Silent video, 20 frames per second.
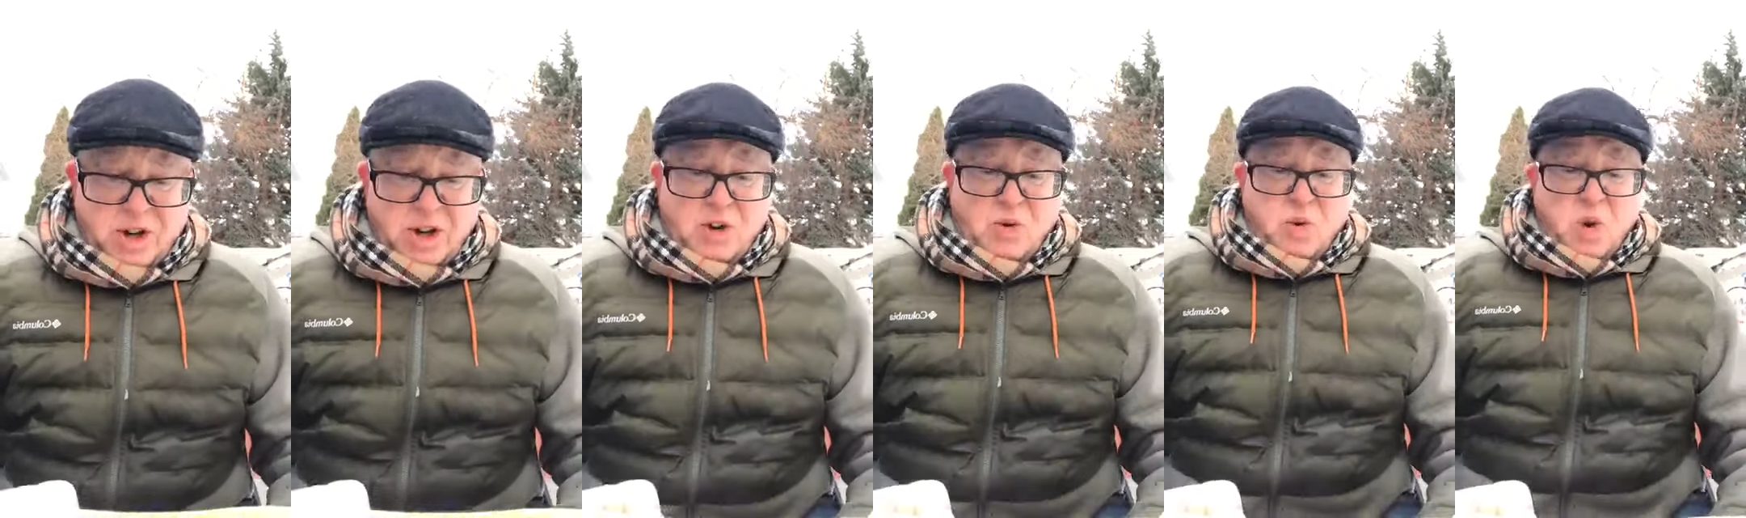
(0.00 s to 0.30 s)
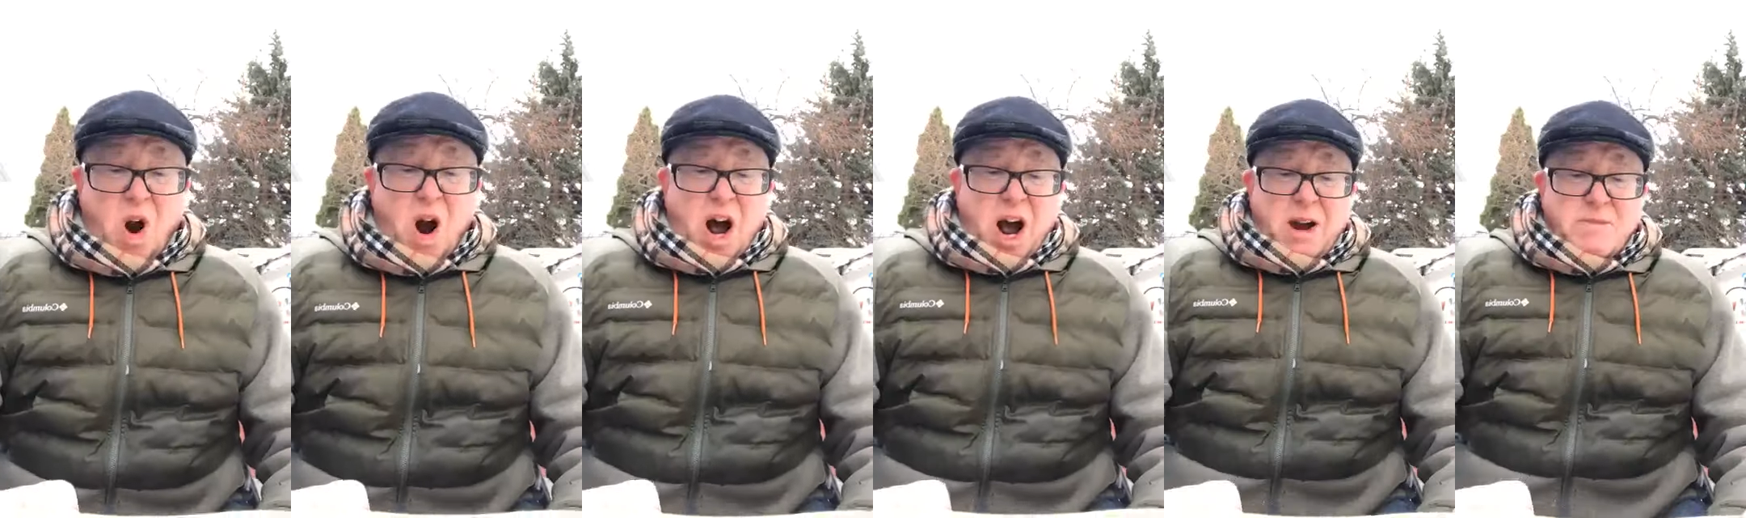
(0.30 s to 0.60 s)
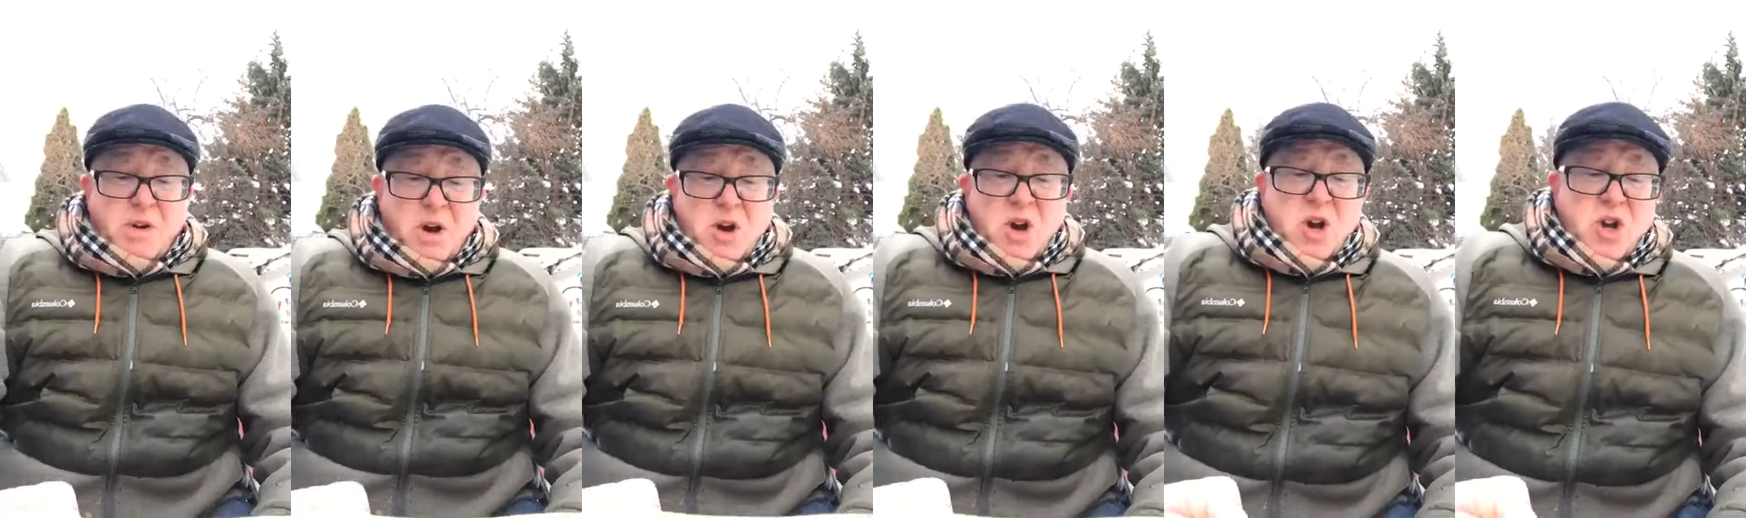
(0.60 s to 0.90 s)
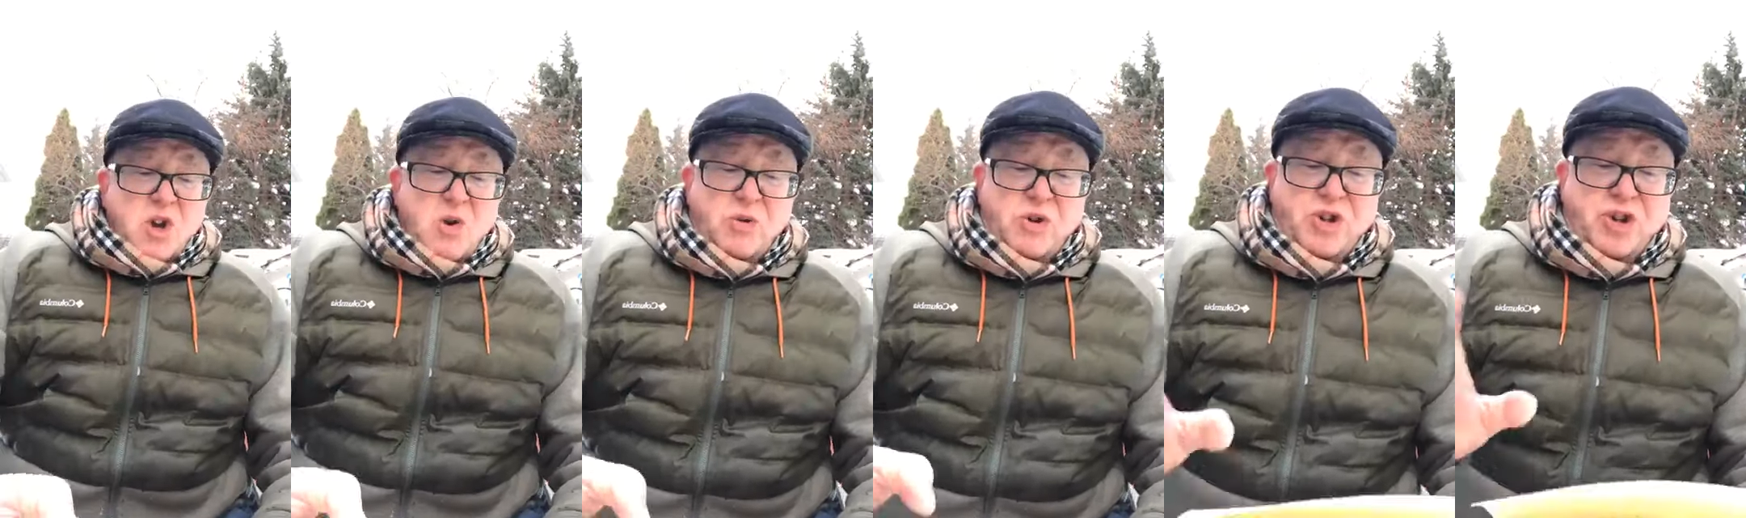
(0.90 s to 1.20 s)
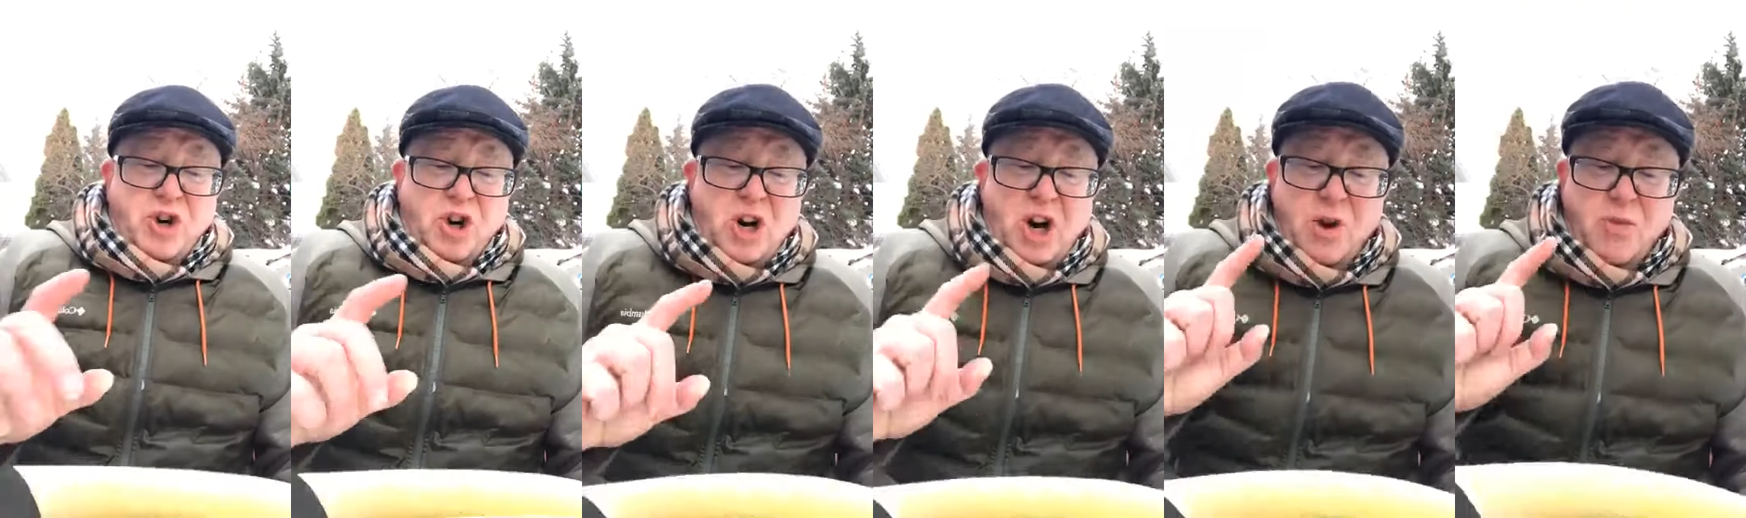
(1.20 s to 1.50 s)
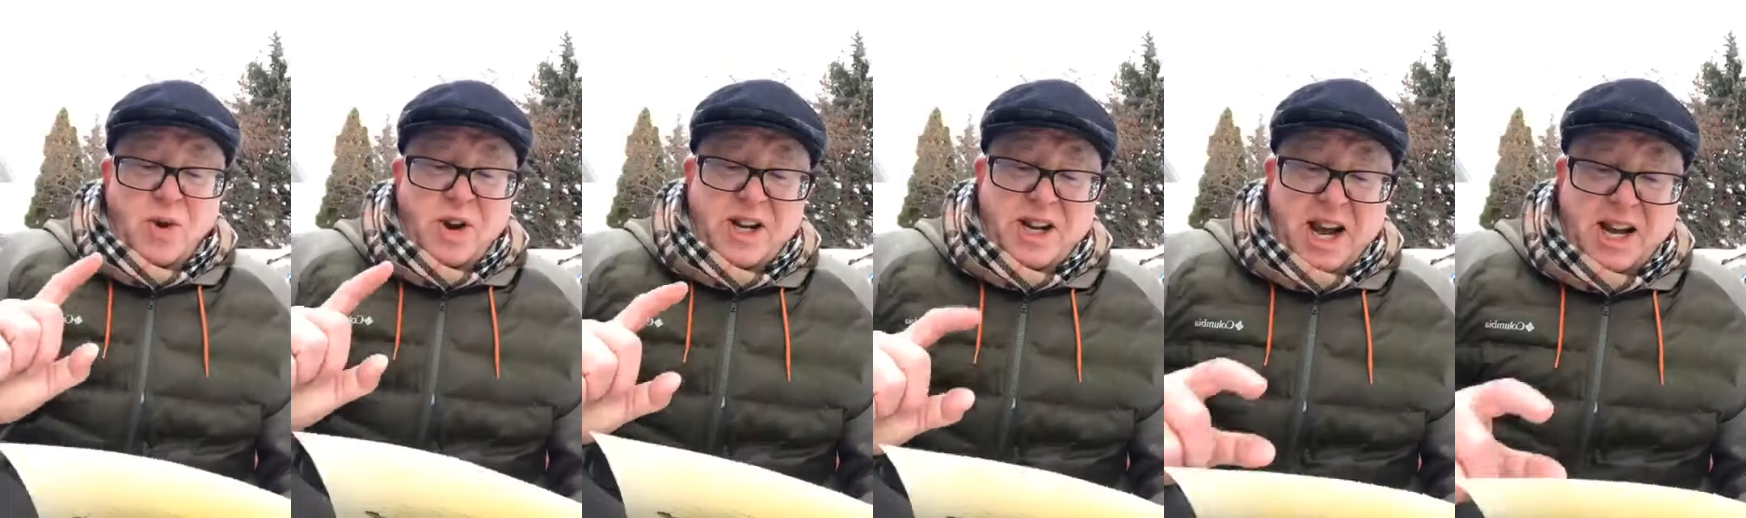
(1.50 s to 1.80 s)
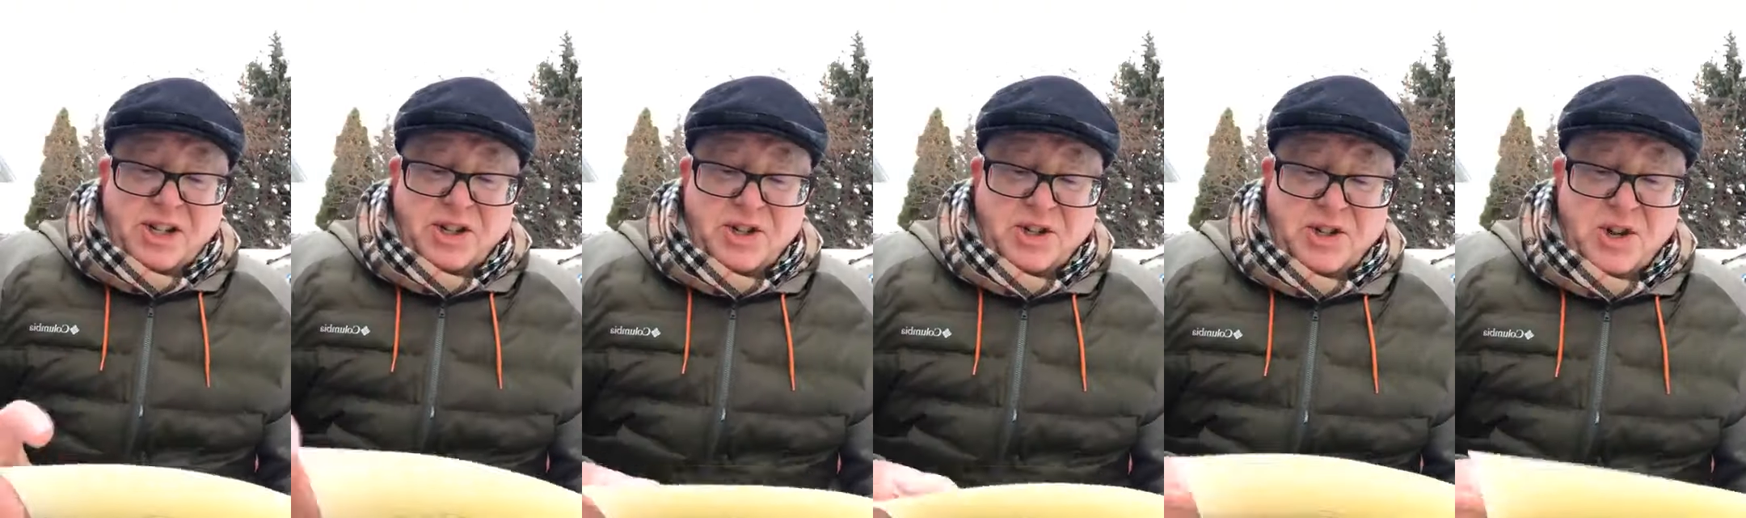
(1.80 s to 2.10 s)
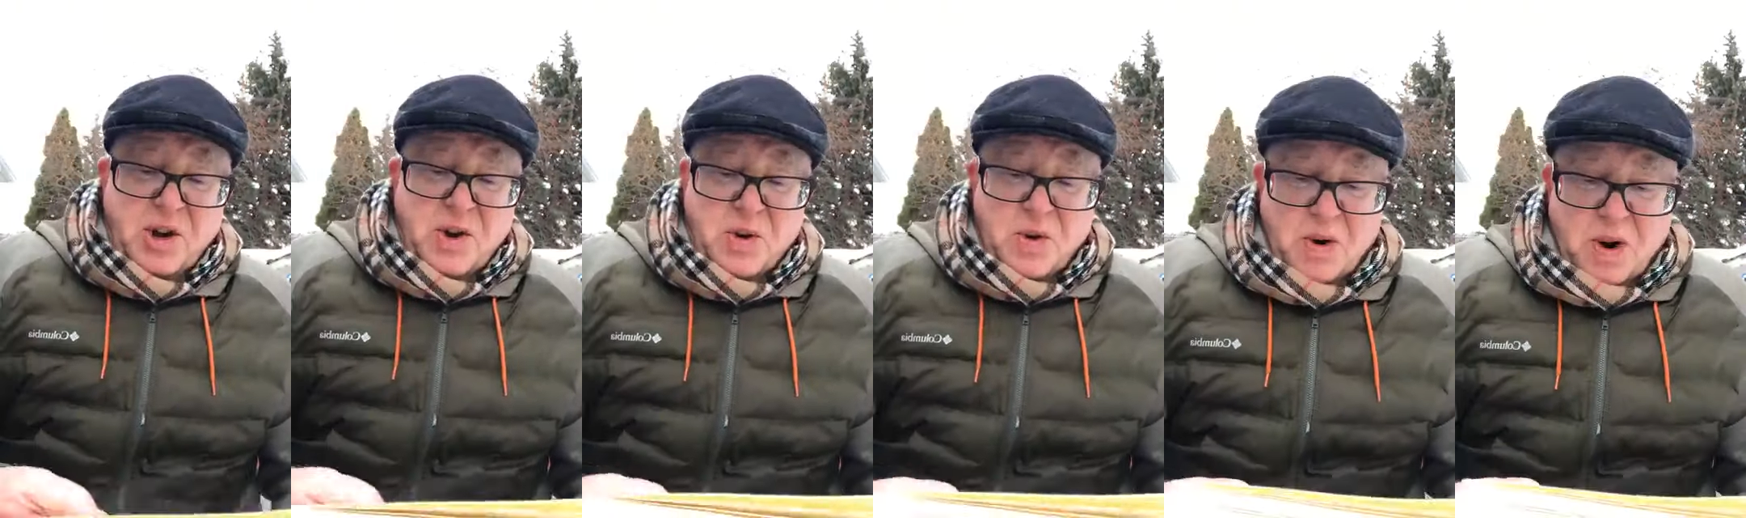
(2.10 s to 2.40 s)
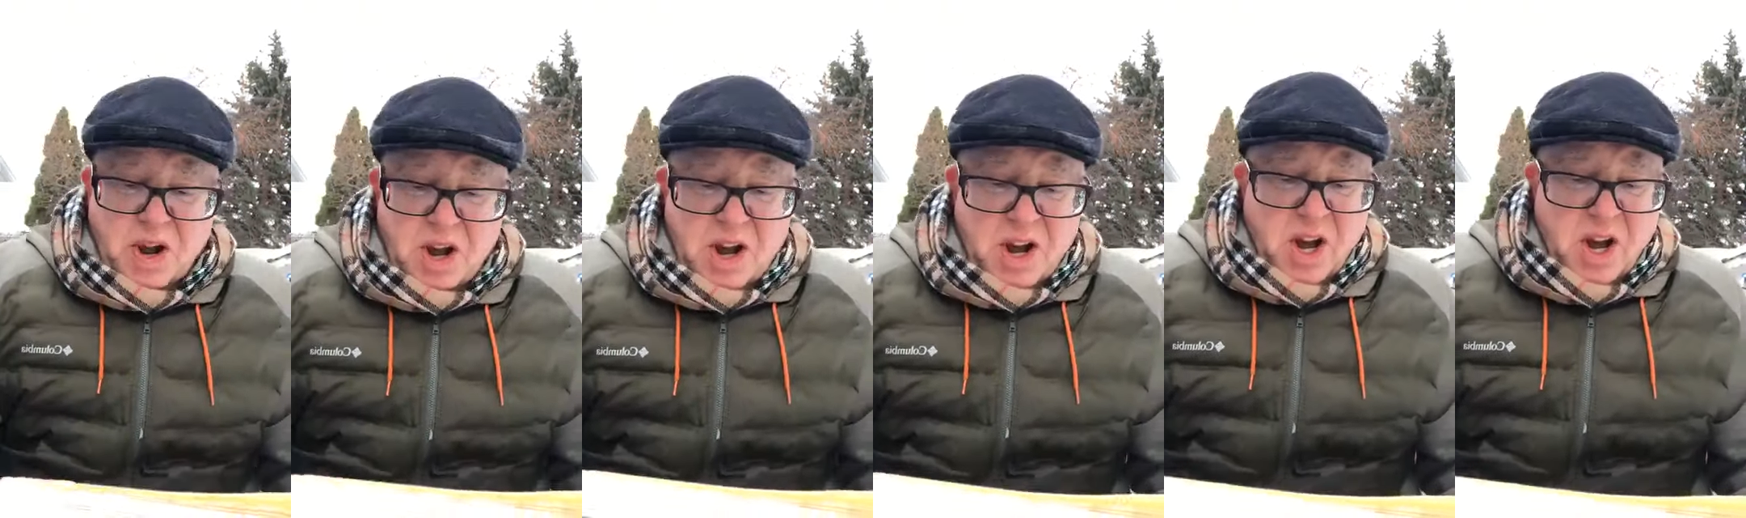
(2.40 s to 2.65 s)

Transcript: a crime, you surely would get sued